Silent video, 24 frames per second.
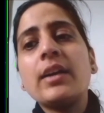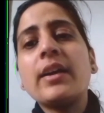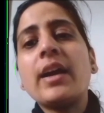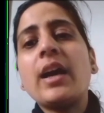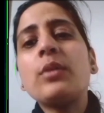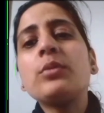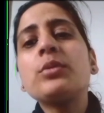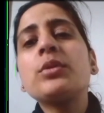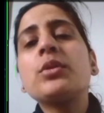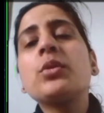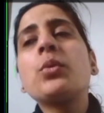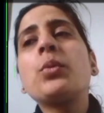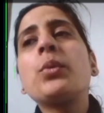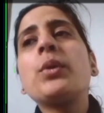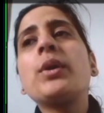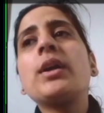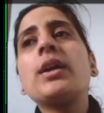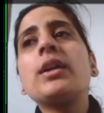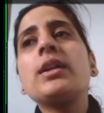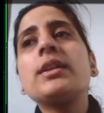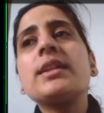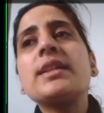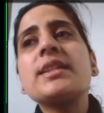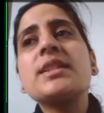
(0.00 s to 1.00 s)
around the
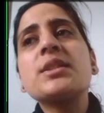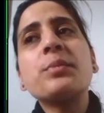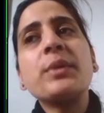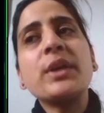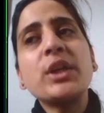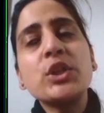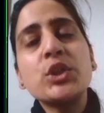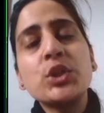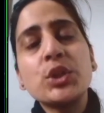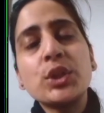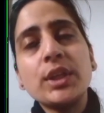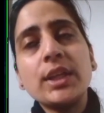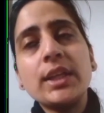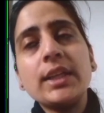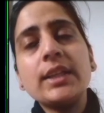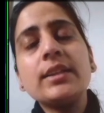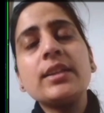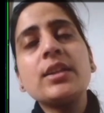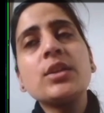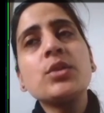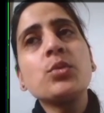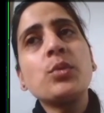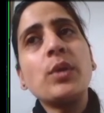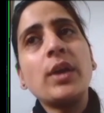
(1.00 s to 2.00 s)
world, especially
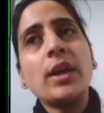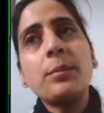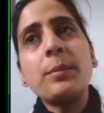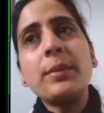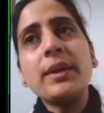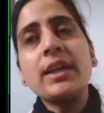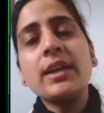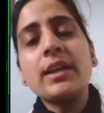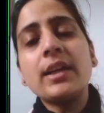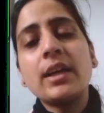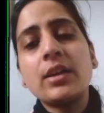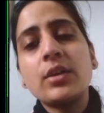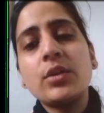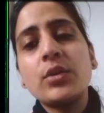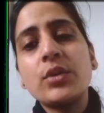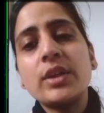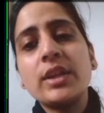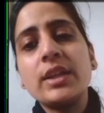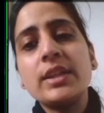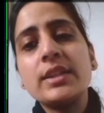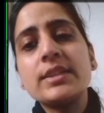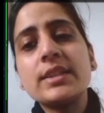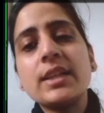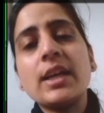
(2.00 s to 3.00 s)
in the developing
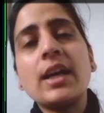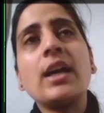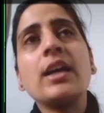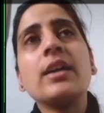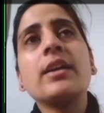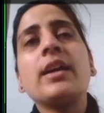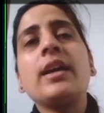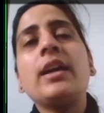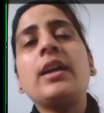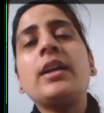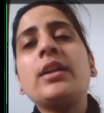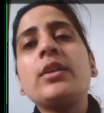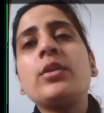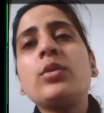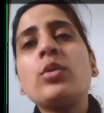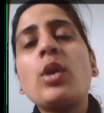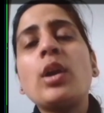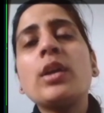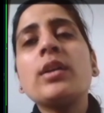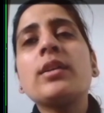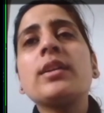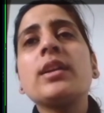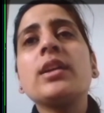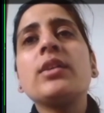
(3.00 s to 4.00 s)
countries, are
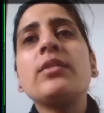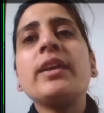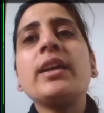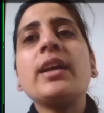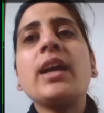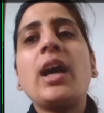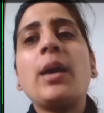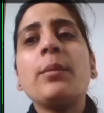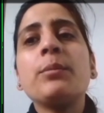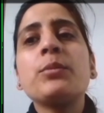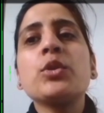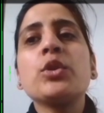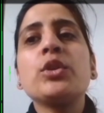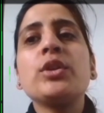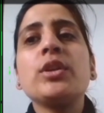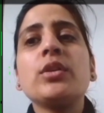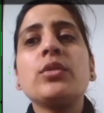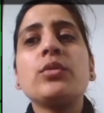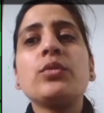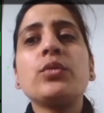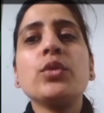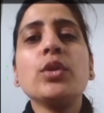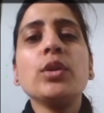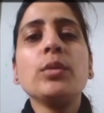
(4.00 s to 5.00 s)
not living up to
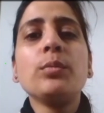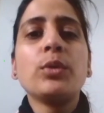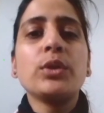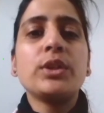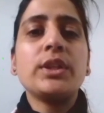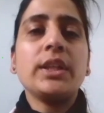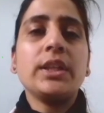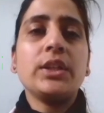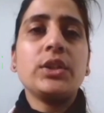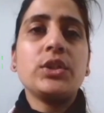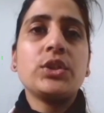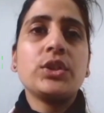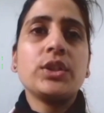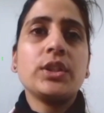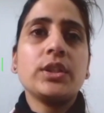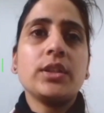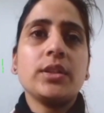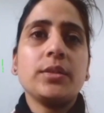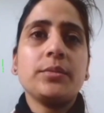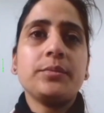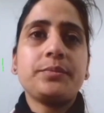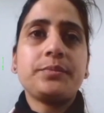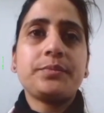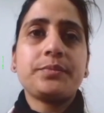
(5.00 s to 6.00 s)
their full
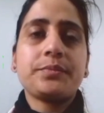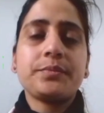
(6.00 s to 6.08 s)
potential.